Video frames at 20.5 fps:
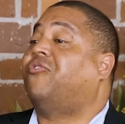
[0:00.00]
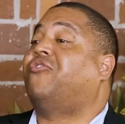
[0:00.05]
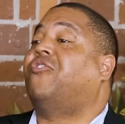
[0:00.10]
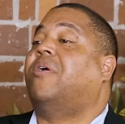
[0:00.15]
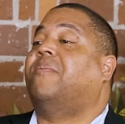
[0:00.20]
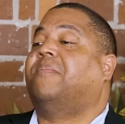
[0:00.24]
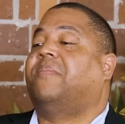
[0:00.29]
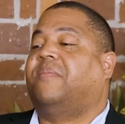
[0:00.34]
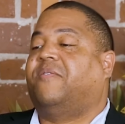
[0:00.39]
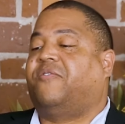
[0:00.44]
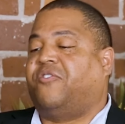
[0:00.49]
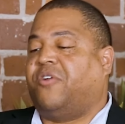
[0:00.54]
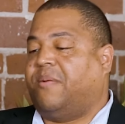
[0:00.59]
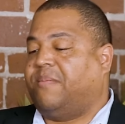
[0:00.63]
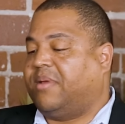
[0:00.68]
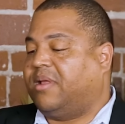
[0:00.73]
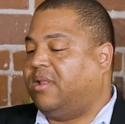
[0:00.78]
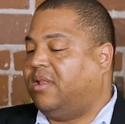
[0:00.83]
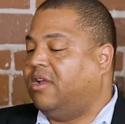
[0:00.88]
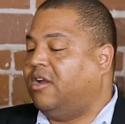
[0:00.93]
from
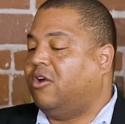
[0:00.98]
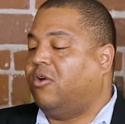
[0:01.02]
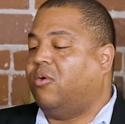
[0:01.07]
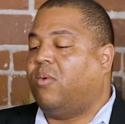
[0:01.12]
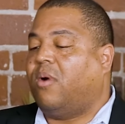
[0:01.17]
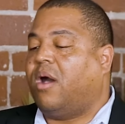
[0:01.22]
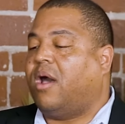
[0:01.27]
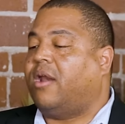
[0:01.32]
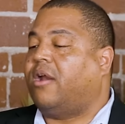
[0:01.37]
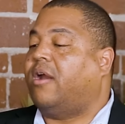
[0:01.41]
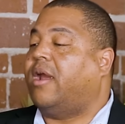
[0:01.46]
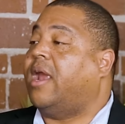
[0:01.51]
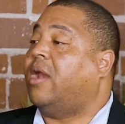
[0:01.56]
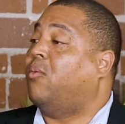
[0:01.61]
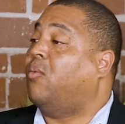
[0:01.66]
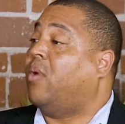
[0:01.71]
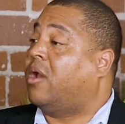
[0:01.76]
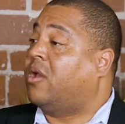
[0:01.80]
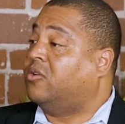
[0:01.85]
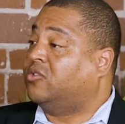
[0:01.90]
Clearwater
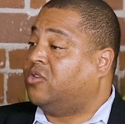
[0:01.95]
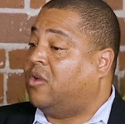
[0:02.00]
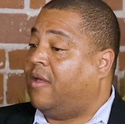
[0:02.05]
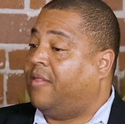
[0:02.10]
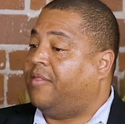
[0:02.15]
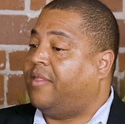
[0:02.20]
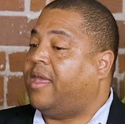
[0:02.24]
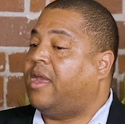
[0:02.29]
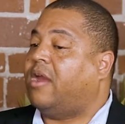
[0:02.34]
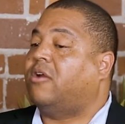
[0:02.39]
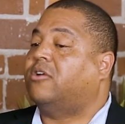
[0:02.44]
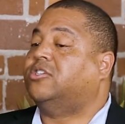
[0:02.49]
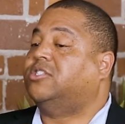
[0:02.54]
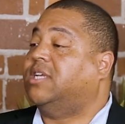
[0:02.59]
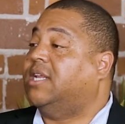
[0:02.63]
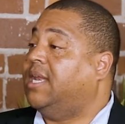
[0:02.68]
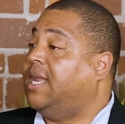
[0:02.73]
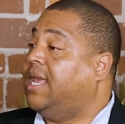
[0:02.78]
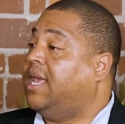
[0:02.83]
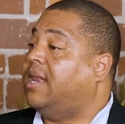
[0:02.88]
and what goes on there,
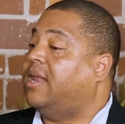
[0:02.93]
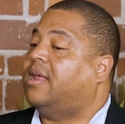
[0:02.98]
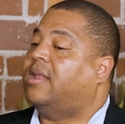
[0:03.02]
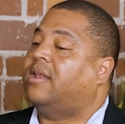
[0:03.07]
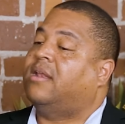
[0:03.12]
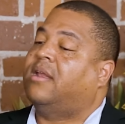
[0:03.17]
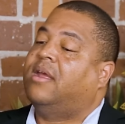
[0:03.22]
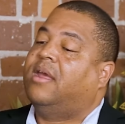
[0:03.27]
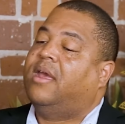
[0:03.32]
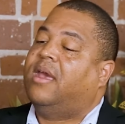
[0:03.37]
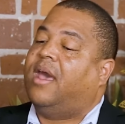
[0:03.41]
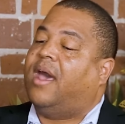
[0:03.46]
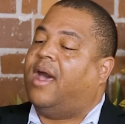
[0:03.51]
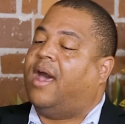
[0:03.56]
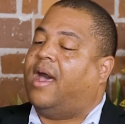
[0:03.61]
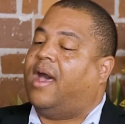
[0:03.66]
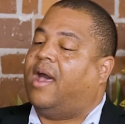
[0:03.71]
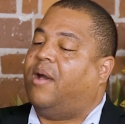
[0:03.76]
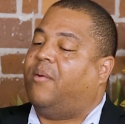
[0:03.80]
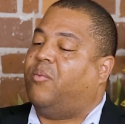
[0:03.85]
Dunedin
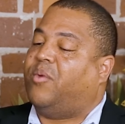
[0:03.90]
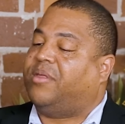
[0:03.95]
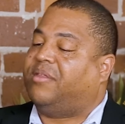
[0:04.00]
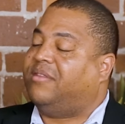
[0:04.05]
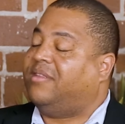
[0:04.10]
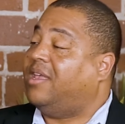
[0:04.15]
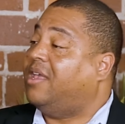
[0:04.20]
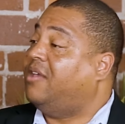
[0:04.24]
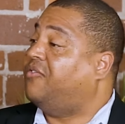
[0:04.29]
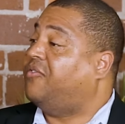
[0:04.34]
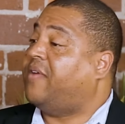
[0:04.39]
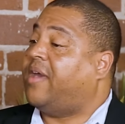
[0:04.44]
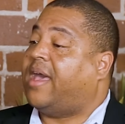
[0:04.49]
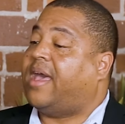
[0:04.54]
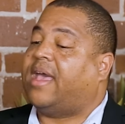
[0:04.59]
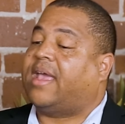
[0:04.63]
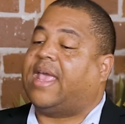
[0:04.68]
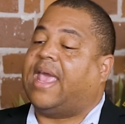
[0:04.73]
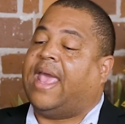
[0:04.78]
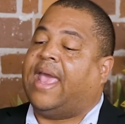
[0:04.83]
with
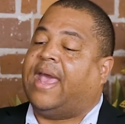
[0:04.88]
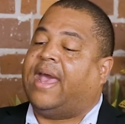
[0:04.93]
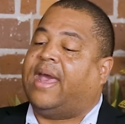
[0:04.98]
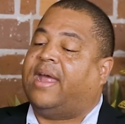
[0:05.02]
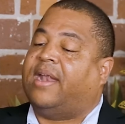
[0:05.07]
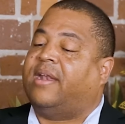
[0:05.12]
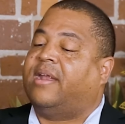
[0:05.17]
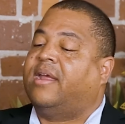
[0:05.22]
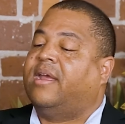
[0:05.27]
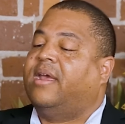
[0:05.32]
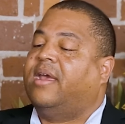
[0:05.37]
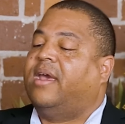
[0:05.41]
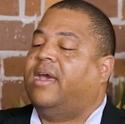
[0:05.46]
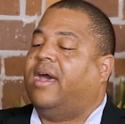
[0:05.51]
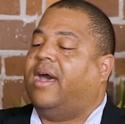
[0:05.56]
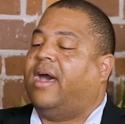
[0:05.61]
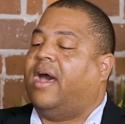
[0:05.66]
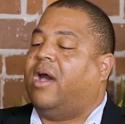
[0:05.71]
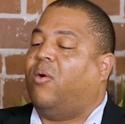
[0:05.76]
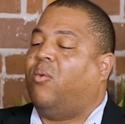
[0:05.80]
DFAC and
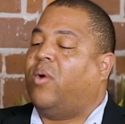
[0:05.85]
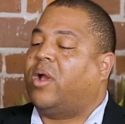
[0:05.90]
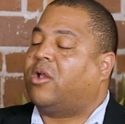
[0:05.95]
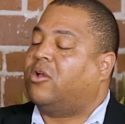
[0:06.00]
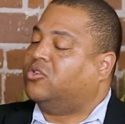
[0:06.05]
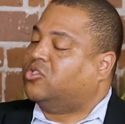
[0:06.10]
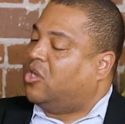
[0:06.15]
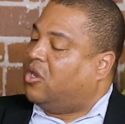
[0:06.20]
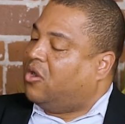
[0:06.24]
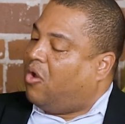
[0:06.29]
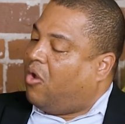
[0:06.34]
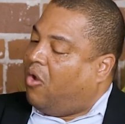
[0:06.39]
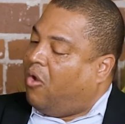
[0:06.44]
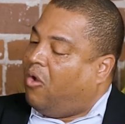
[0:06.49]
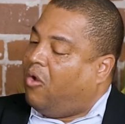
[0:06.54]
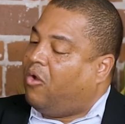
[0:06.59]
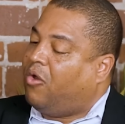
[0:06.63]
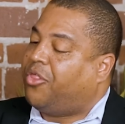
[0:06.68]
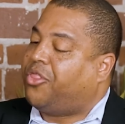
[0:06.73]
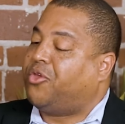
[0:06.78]
what goes on
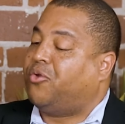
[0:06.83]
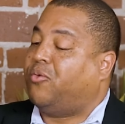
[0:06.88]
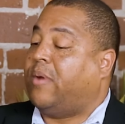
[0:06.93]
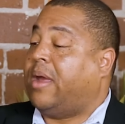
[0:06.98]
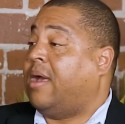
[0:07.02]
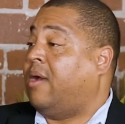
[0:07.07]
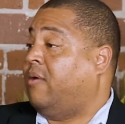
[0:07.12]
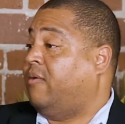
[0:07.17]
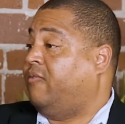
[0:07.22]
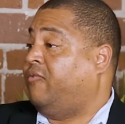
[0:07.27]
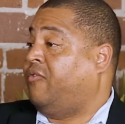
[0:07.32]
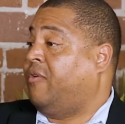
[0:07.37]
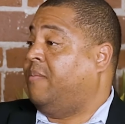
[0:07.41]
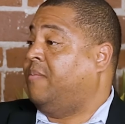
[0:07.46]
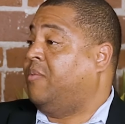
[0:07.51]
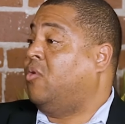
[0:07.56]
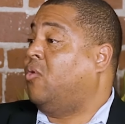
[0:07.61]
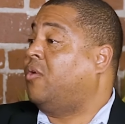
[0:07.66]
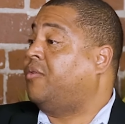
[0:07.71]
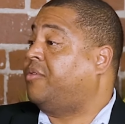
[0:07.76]
all throughout
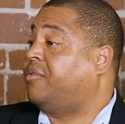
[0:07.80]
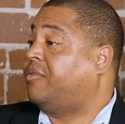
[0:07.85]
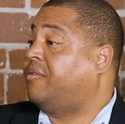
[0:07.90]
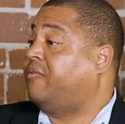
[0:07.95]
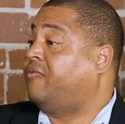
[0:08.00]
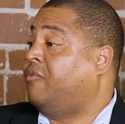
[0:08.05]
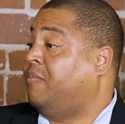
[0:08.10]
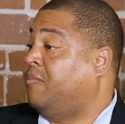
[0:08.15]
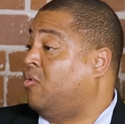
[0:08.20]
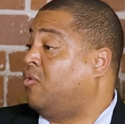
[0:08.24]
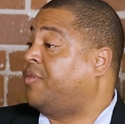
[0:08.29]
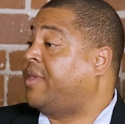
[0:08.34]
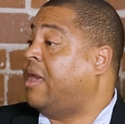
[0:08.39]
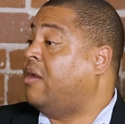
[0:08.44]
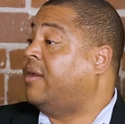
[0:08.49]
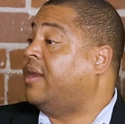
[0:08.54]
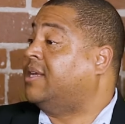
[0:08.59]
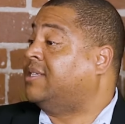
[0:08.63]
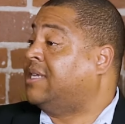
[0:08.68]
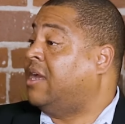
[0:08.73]
from North
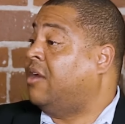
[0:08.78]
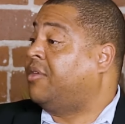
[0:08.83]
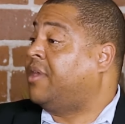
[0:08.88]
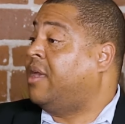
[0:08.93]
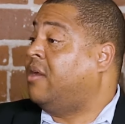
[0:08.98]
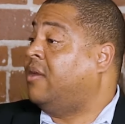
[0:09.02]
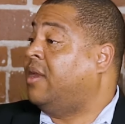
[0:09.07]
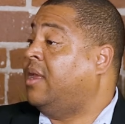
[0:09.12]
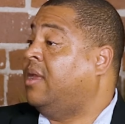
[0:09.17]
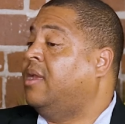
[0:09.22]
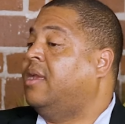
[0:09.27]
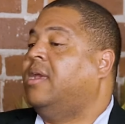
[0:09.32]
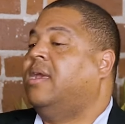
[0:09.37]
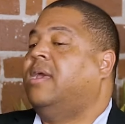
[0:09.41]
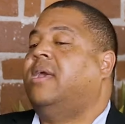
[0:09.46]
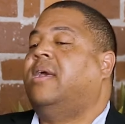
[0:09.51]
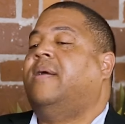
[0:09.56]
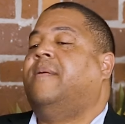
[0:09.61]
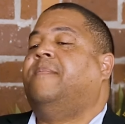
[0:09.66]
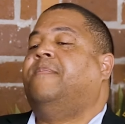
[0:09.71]
County to South County,
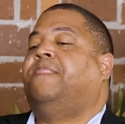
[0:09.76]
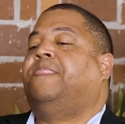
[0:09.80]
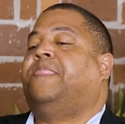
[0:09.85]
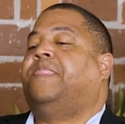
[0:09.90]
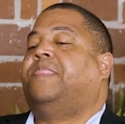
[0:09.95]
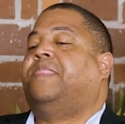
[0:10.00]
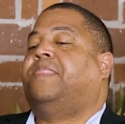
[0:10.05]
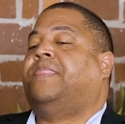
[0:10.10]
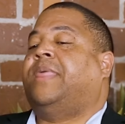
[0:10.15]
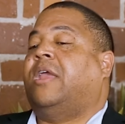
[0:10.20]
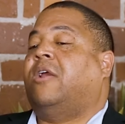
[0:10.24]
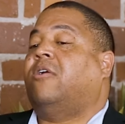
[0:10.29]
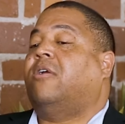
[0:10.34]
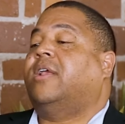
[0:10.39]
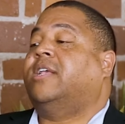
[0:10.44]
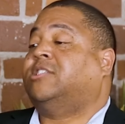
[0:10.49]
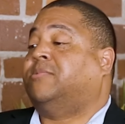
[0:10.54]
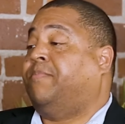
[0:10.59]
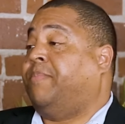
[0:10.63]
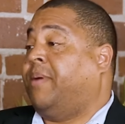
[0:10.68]
there
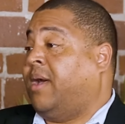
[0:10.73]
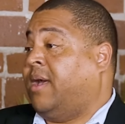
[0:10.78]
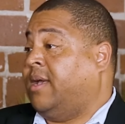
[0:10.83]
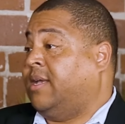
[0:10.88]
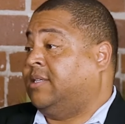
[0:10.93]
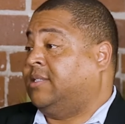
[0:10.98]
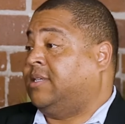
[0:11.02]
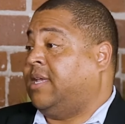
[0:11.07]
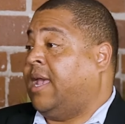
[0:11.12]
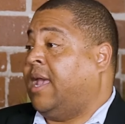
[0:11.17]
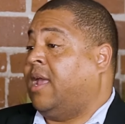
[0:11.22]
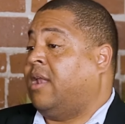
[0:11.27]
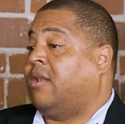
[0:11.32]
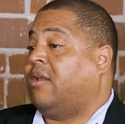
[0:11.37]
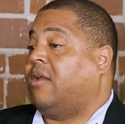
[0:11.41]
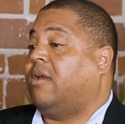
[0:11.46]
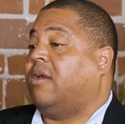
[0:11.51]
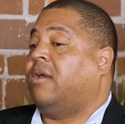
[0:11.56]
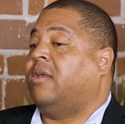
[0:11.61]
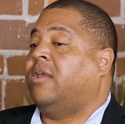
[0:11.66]
is buzz. And